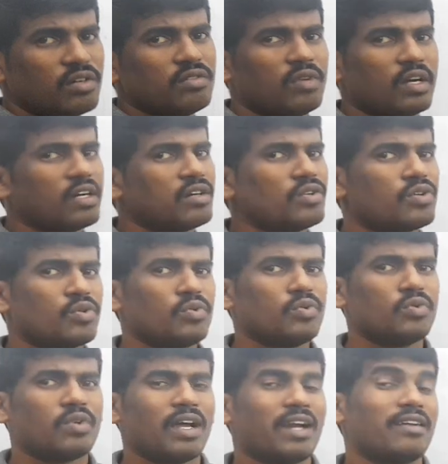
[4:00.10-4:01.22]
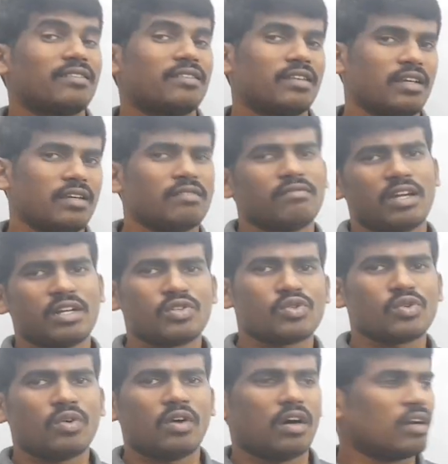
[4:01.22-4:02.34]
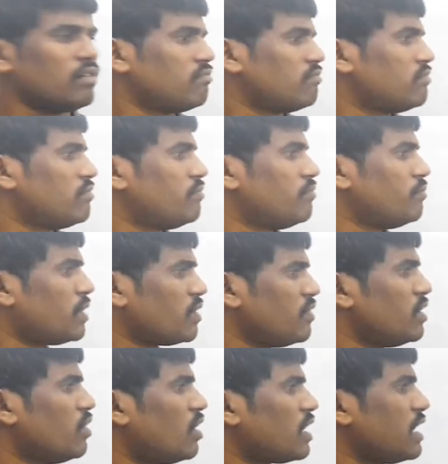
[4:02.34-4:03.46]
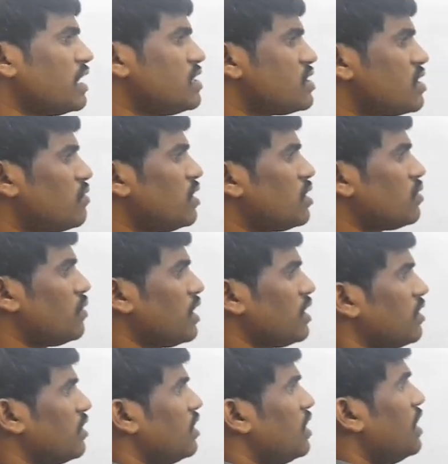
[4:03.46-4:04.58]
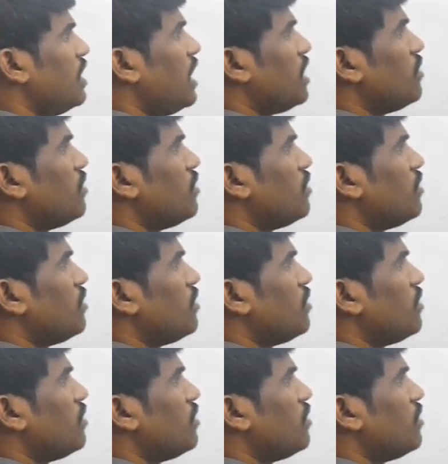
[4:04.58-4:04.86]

1, 2 and 3 and so on. But we got n is equal to 1. And